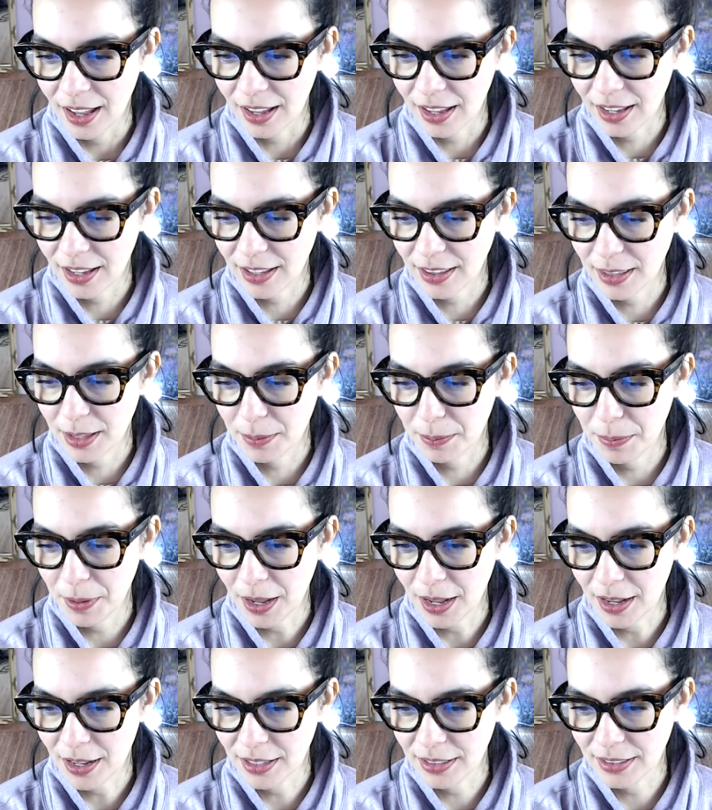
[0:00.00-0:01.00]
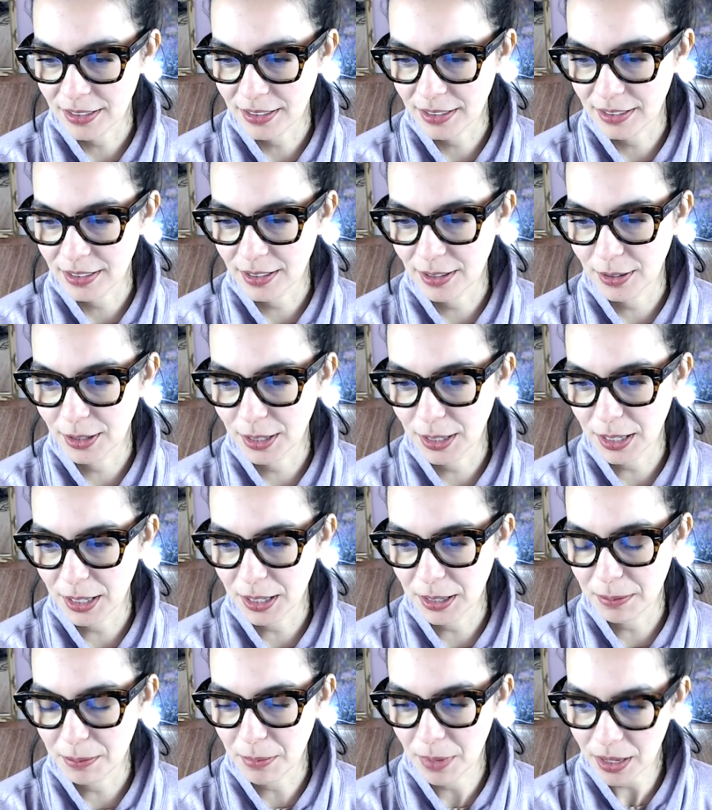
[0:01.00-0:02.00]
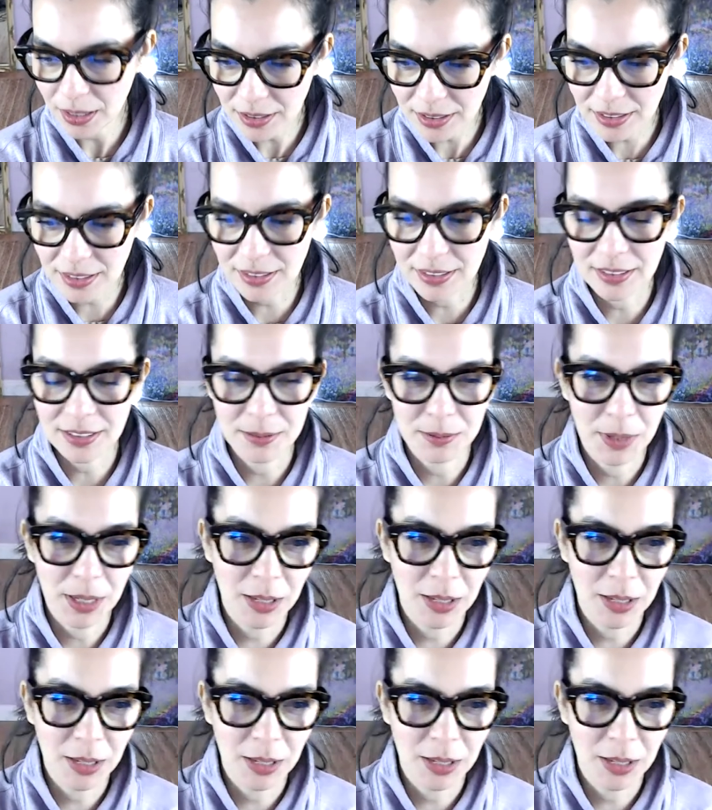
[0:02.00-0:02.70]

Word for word: in the past three months, my